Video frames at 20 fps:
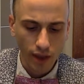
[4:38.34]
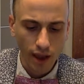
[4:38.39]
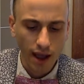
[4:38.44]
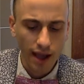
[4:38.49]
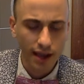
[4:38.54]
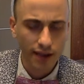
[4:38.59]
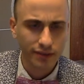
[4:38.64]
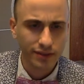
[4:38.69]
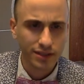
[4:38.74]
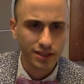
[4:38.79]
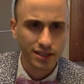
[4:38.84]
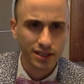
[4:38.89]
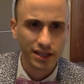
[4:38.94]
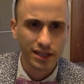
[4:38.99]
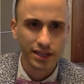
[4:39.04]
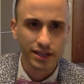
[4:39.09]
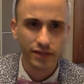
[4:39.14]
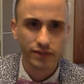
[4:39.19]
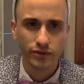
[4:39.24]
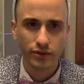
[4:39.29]
I have this
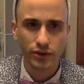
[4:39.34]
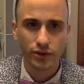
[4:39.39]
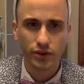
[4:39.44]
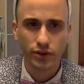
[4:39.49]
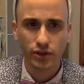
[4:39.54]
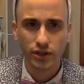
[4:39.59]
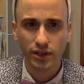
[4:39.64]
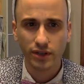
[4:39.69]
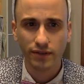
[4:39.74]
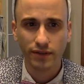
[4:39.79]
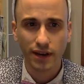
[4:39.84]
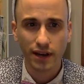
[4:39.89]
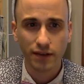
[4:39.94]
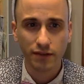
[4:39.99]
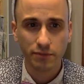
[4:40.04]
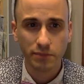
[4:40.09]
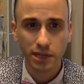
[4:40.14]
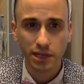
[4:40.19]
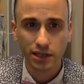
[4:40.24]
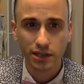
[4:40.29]
slated for
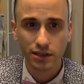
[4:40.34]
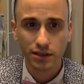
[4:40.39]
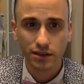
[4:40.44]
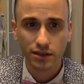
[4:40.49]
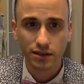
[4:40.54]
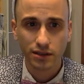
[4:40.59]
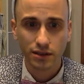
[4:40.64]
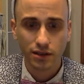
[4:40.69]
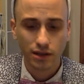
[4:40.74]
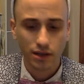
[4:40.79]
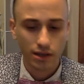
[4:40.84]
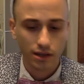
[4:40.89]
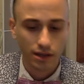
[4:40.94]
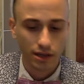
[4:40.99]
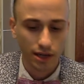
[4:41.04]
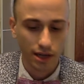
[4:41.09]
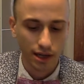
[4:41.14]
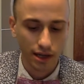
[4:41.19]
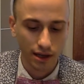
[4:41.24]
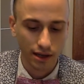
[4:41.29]
35 minutes.
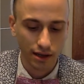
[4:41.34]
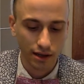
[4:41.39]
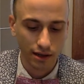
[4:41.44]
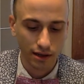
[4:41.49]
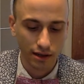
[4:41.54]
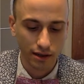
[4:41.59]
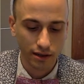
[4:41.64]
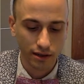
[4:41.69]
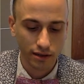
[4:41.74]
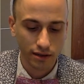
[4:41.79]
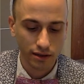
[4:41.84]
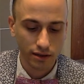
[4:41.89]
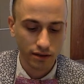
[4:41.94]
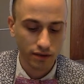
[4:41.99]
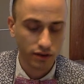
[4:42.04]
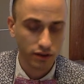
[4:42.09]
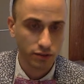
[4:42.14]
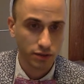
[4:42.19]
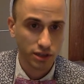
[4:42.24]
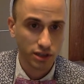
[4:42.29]

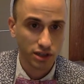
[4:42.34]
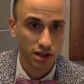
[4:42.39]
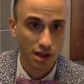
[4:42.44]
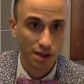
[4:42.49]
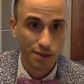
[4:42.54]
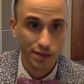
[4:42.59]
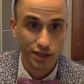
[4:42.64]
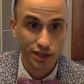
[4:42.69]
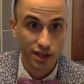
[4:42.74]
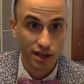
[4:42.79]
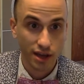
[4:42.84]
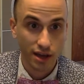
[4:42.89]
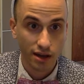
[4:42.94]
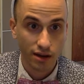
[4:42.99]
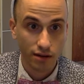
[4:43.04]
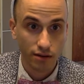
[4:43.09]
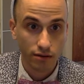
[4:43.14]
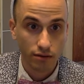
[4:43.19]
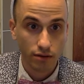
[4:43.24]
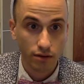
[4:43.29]
Give it as much time as you
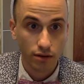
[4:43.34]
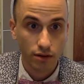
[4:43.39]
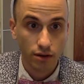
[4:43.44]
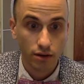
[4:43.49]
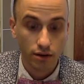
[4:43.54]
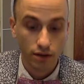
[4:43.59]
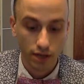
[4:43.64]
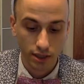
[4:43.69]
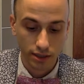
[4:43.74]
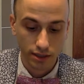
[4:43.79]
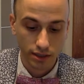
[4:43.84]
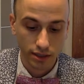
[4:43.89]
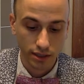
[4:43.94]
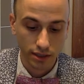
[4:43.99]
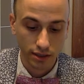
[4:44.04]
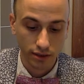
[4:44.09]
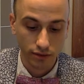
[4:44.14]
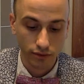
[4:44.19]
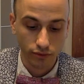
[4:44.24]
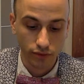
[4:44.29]
can. It's
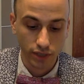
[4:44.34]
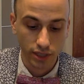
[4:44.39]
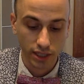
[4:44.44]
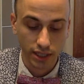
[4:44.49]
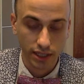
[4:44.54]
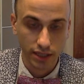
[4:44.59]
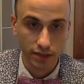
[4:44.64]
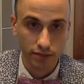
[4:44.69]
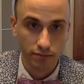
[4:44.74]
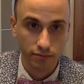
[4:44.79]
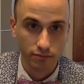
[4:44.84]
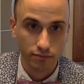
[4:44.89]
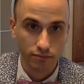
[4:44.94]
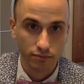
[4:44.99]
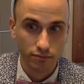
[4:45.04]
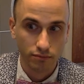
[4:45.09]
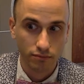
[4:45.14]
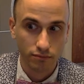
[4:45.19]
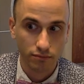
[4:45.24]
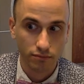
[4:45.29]
a really
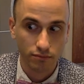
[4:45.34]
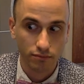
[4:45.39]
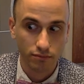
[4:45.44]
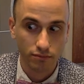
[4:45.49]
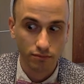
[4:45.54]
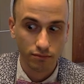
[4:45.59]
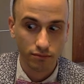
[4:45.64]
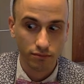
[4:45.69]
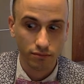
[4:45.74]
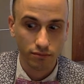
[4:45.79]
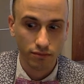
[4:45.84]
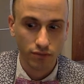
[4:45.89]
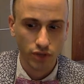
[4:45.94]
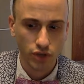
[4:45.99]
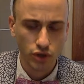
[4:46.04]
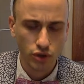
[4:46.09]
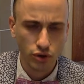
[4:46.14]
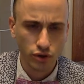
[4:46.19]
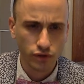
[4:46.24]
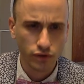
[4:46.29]

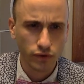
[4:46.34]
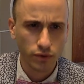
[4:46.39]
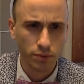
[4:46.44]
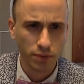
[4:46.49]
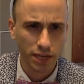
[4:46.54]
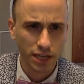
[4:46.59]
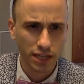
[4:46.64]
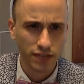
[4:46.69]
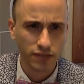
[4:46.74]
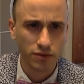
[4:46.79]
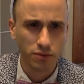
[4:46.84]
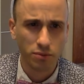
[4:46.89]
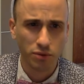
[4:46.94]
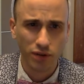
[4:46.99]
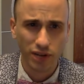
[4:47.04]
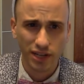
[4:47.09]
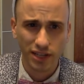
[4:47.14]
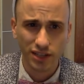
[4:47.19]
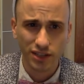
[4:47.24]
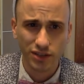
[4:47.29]
useful place for
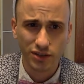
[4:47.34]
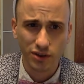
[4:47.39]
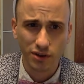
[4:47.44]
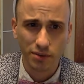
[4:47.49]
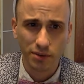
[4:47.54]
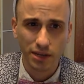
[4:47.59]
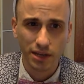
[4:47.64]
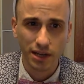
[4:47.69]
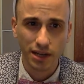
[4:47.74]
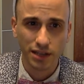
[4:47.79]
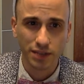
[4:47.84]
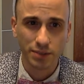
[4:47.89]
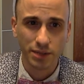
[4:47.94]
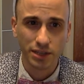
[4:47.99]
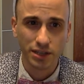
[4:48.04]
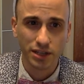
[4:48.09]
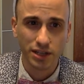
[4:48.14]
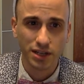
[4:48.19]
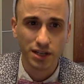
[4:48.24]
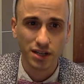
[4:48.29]
brainstorming as
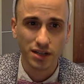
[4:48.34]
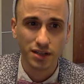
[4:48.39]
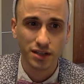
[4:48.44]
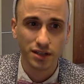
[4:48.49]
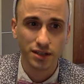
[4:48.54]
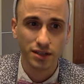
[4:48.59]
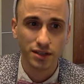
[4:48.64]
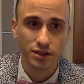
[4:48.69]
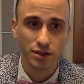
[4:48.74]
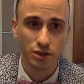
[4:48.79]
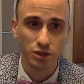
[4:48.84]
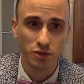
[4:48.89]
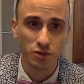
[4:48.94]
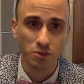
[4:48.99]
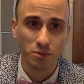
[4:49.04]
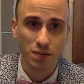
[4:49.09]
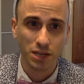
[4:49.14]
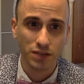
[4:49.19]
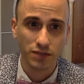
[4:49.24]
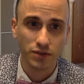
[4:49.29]
much as it is a
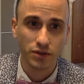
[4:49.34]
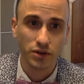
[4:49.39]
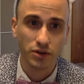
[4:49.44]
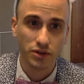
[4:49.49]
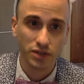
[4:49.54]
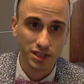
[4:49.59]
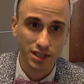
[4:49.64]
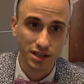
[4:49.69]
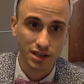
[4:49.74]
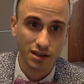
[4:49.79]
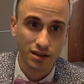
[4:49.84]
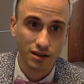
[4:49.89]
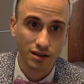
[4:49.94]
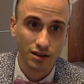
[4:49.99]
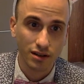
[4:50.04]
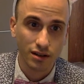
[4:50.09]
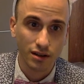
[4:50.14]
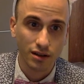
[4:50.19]
useful place for critique.